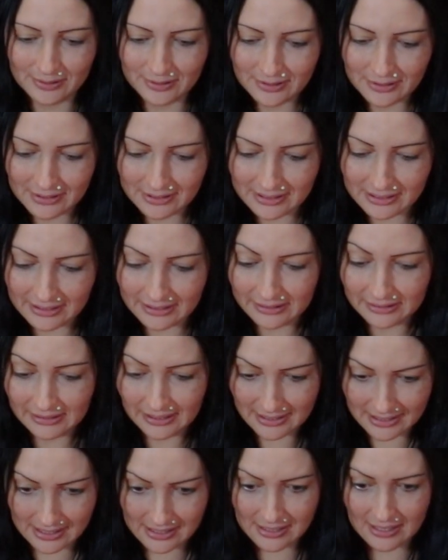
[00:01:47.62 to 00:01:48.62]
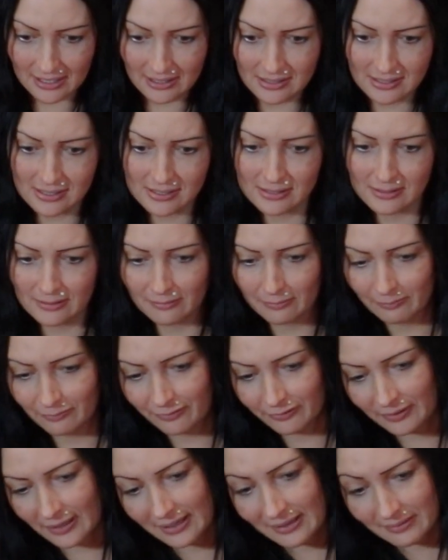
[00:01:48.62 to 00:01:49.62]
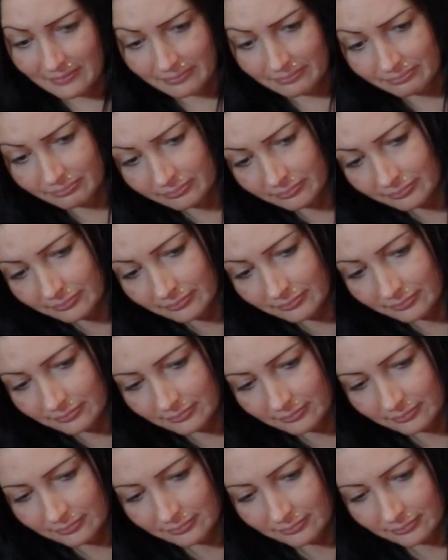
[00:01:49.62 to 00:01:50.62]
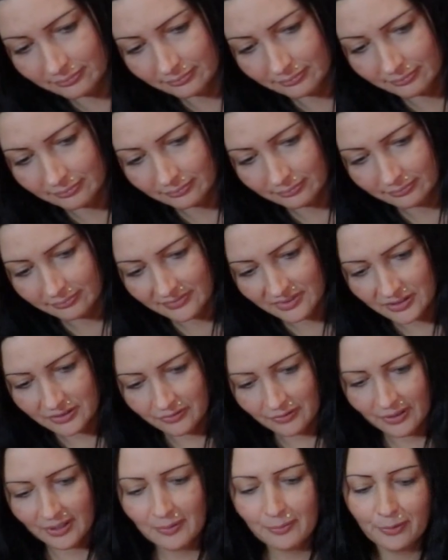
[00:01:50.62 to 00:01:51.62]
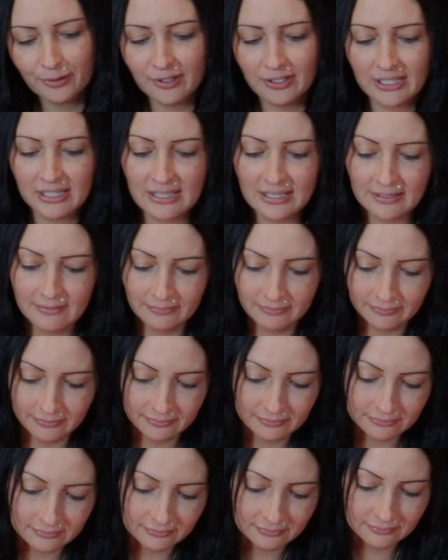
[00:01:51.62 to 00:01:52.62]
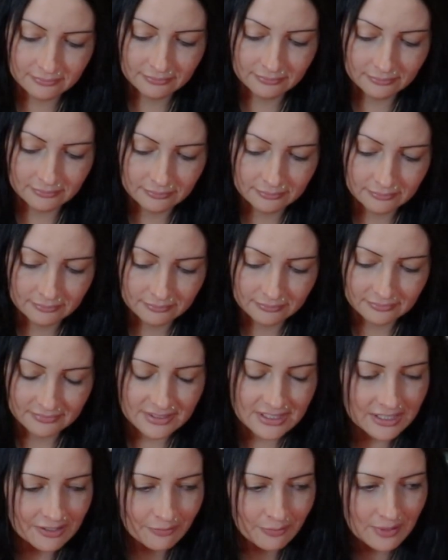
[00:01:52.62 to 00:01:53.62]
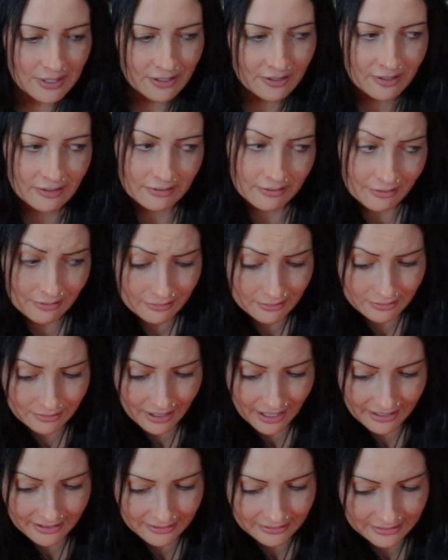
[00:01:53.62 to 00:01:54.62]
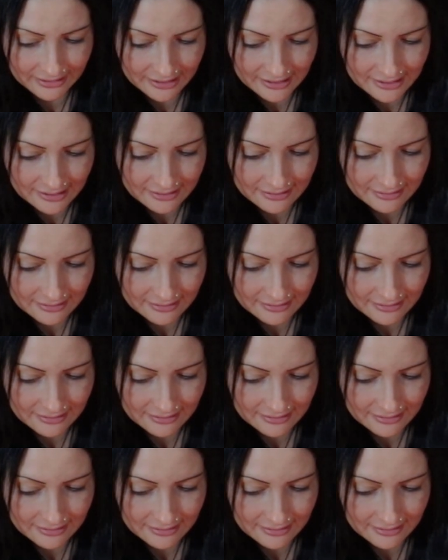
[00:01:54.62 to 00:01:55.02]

Cool. That's a nice flame. It's very pretty. Let's see if we hear crackling.